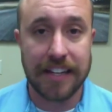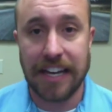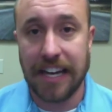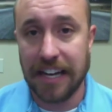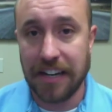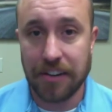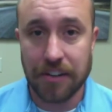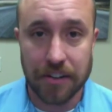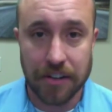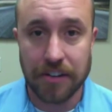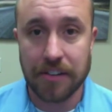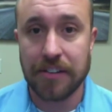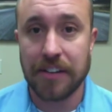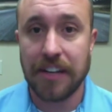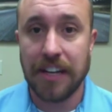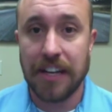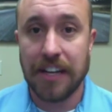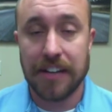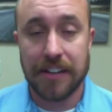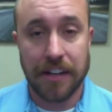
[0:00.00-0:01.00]
can't hurt.
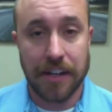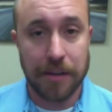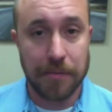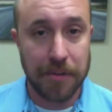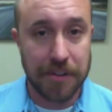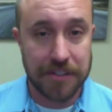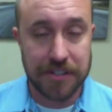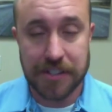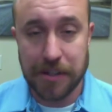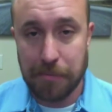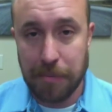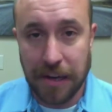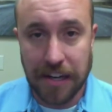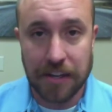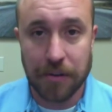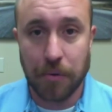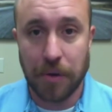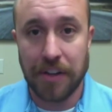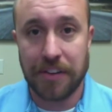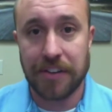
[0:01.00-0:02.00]
Um, there's
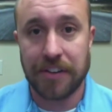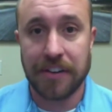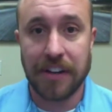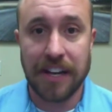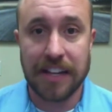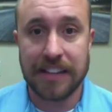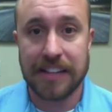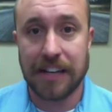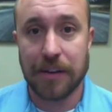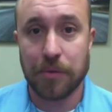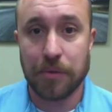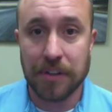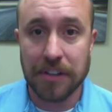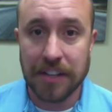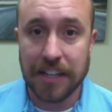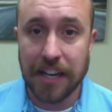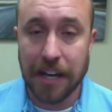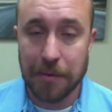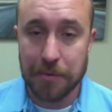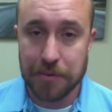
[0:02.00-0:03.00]
debate whether or not that
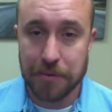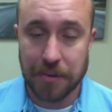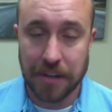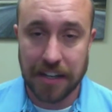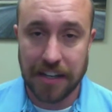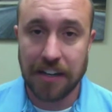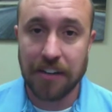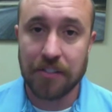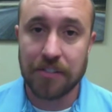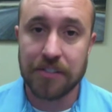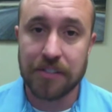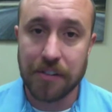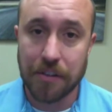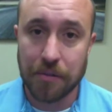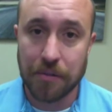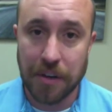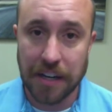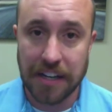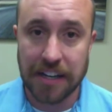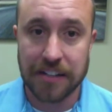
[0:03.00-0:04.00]
really helps ranking or,
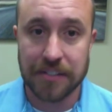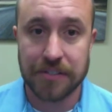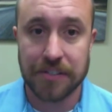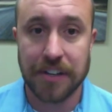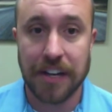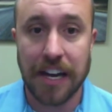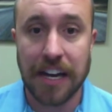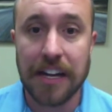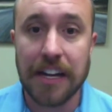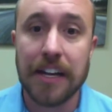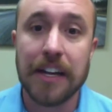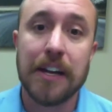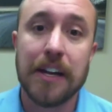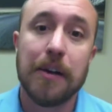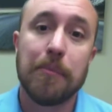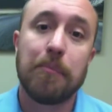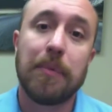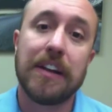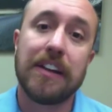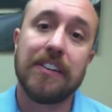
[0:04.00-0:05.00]
rankings or not.
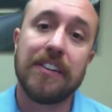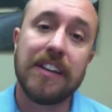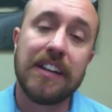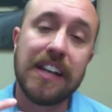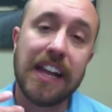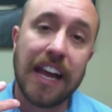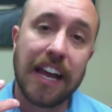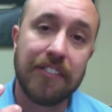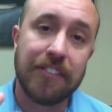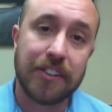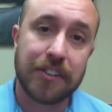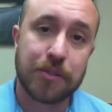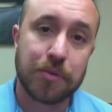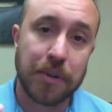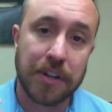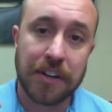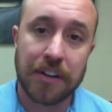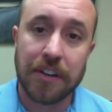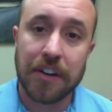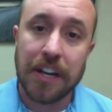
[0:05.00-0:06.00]
But you need to have your
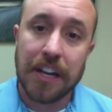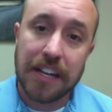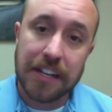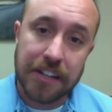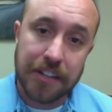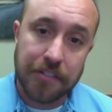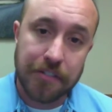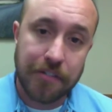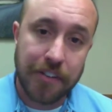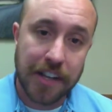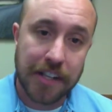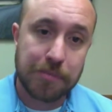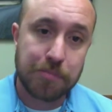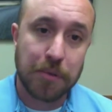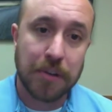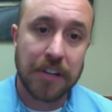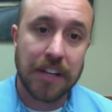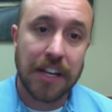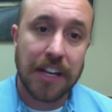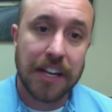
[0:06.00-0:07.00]
Twitter, your
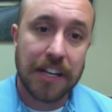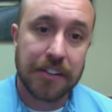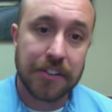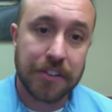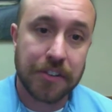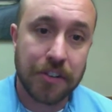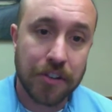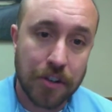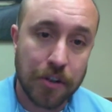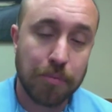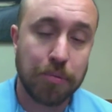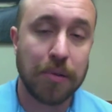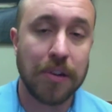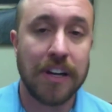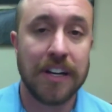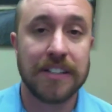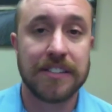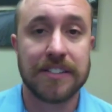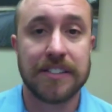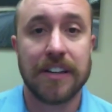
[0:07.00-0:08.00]
Facebook, and your Google
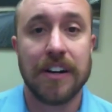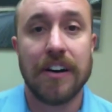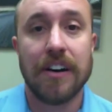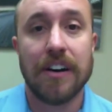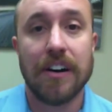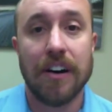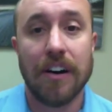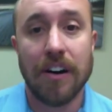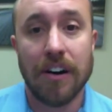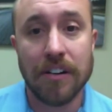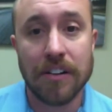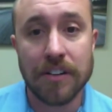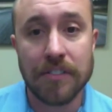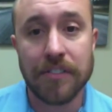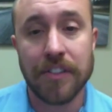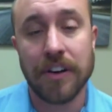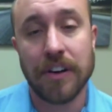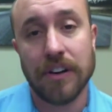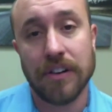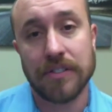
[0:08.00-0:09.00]
Plus, all of
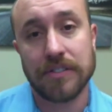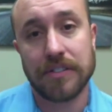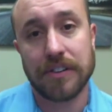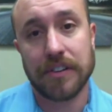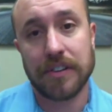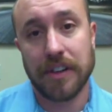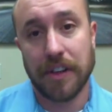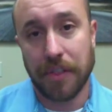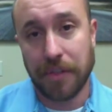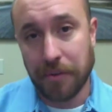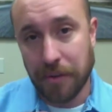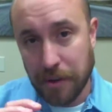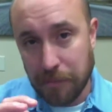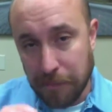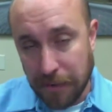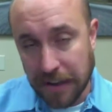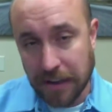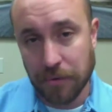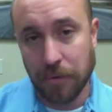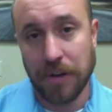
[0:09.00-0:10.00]
those, the three
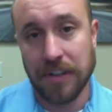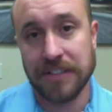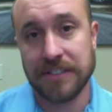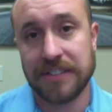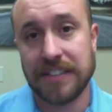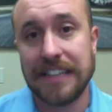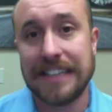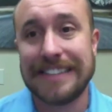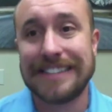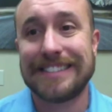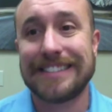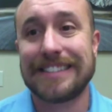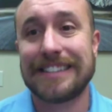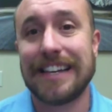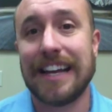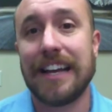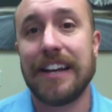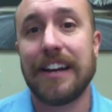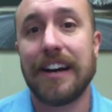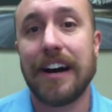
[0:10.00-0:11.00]
big ones,
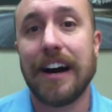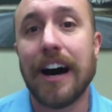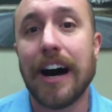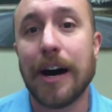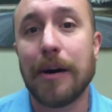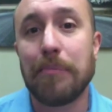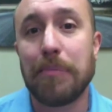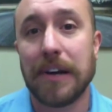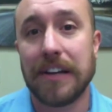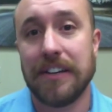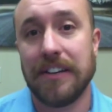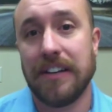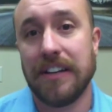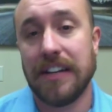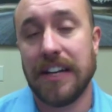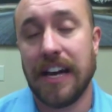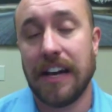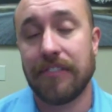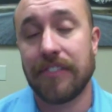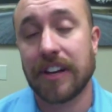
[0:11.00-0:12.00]
set up, and you need
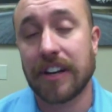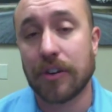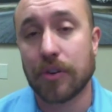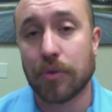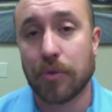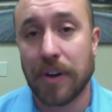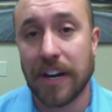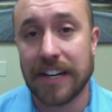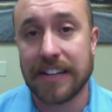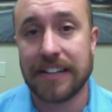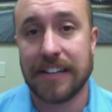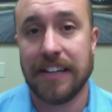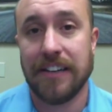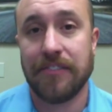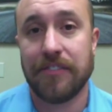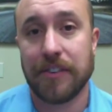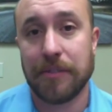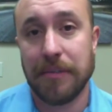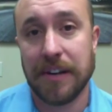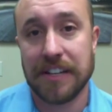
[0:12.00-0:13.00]
to have the correct
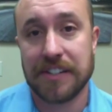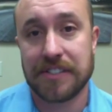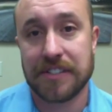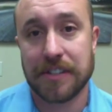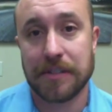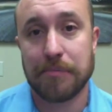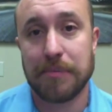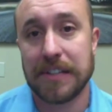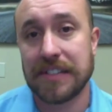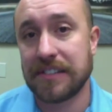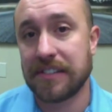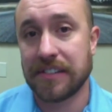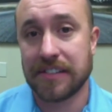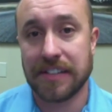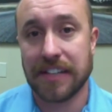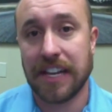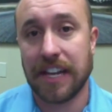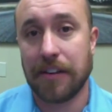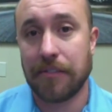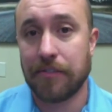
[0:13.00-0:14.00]
information, business
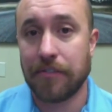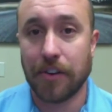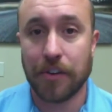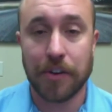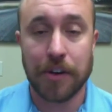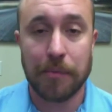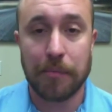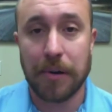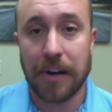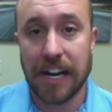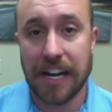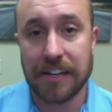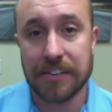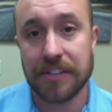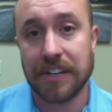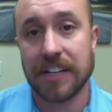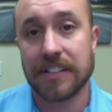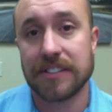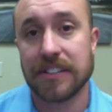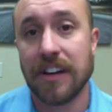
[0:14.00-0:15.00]
name, phone number,
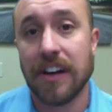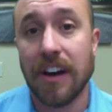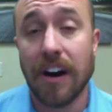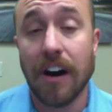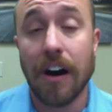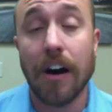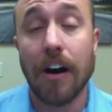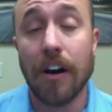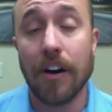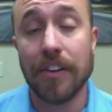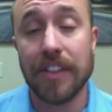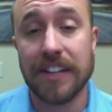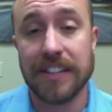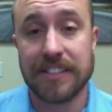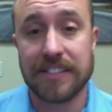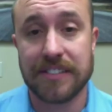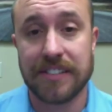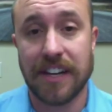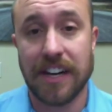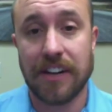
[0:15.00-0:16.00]
address, all that
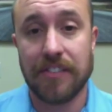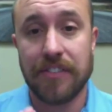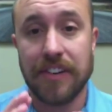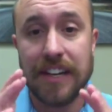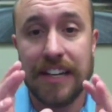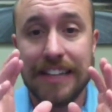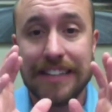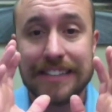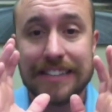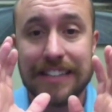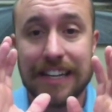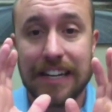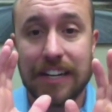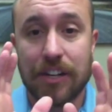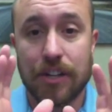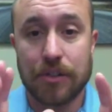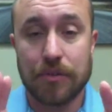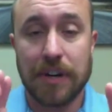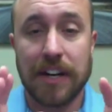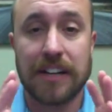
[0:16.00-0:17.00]
stuff set
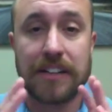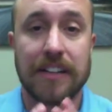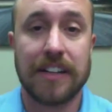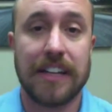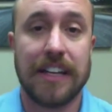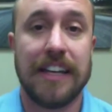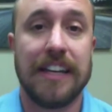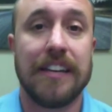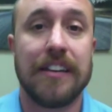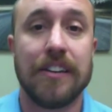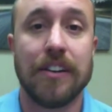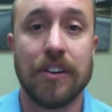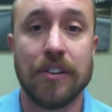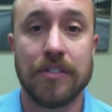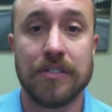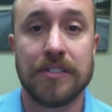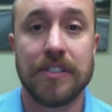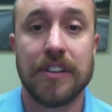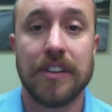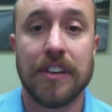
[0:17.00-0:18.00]
correctly in
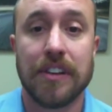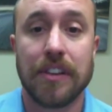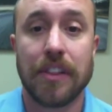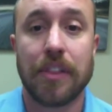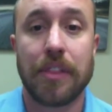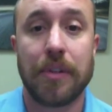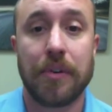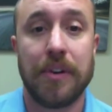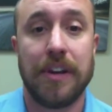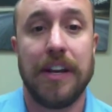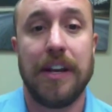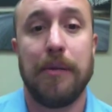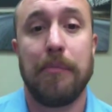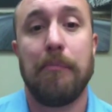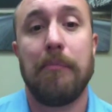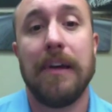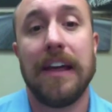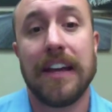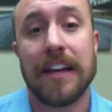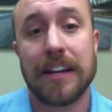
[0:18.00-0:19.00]
those three
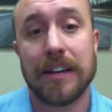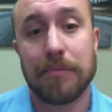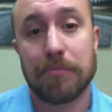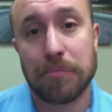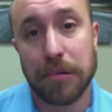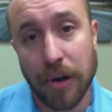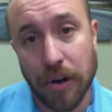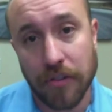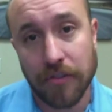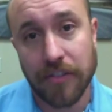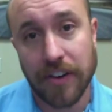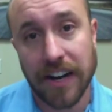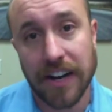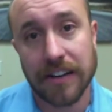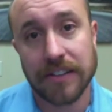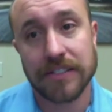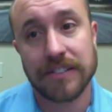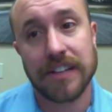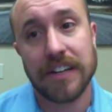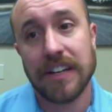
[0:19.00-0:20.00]
big
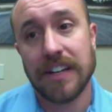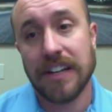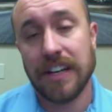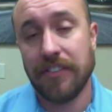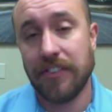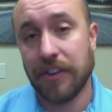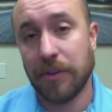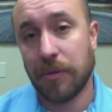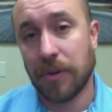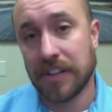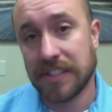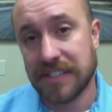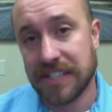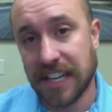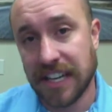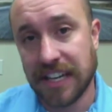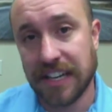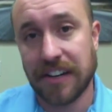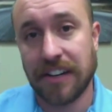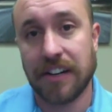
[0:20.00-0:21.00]
profiles. If you want to
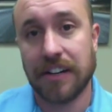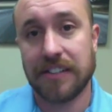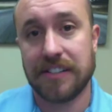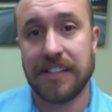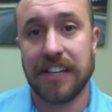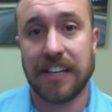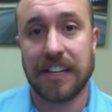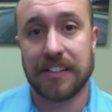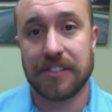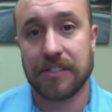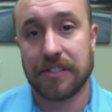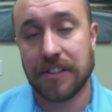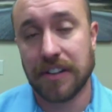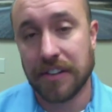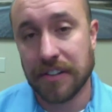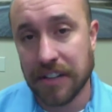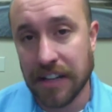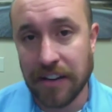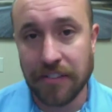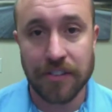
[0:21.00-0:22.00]
take it up, take it to
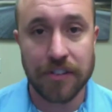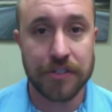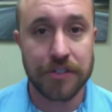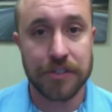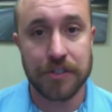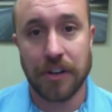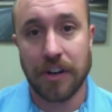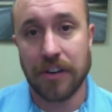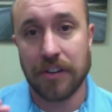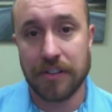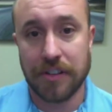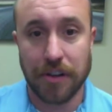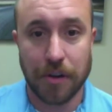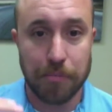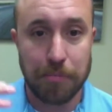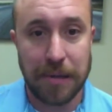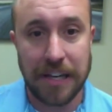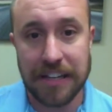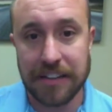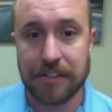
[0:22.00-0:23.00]
another level and do all you know
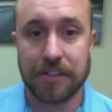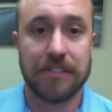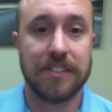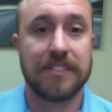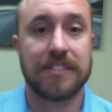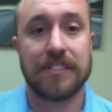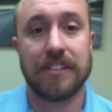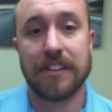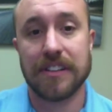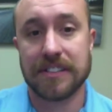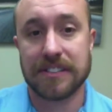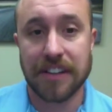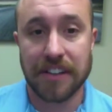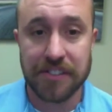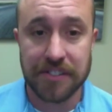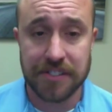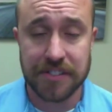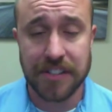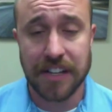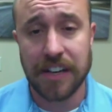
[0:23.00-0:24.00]
Pinterest and all this
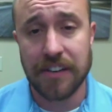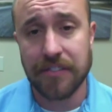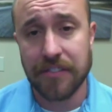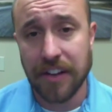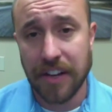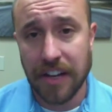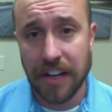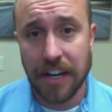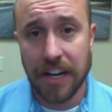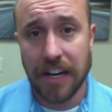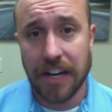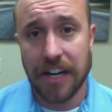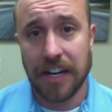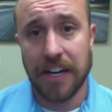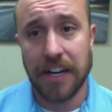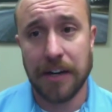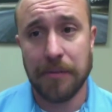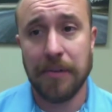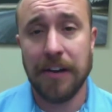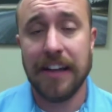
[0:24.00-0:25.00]
other stuff,
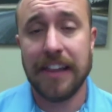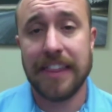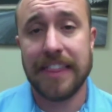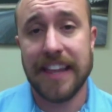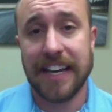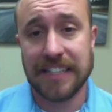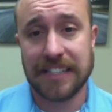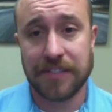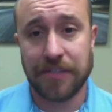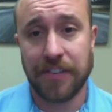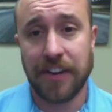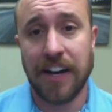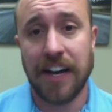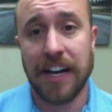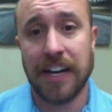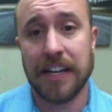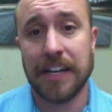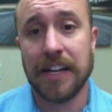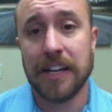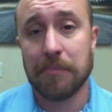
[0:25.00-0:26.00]
um, that's
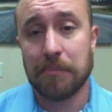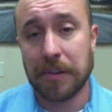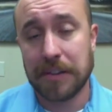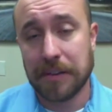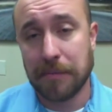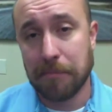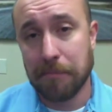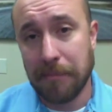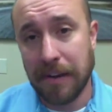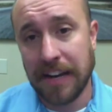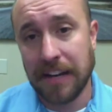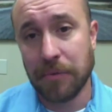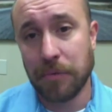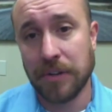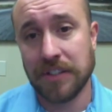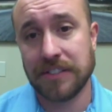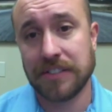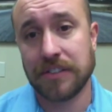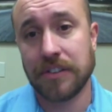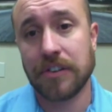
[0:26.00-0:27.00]
fine. But the main
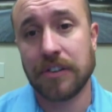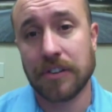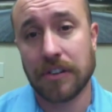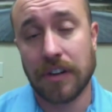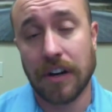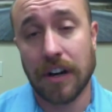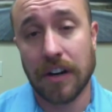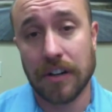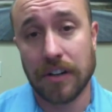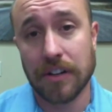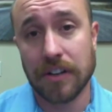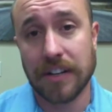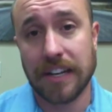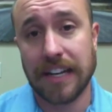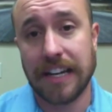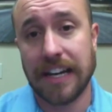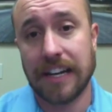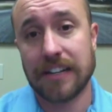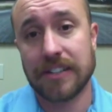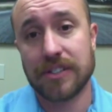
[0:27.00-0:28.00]
ones that Google are
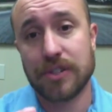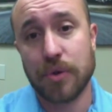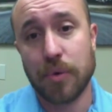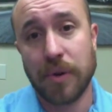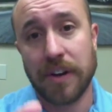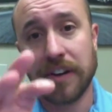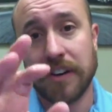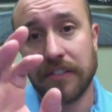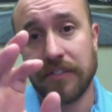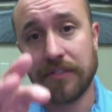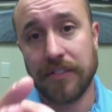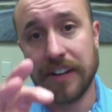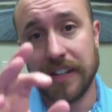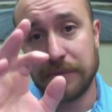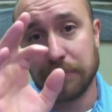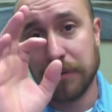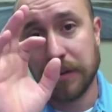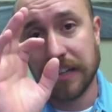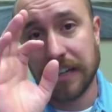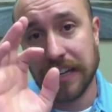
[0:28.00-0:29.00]
looking at are Twitter,
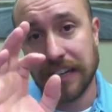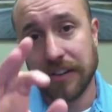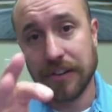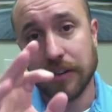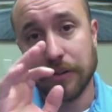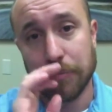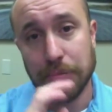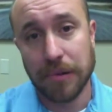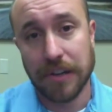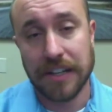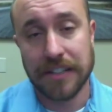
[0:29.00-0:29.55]
Facebook, and Google+.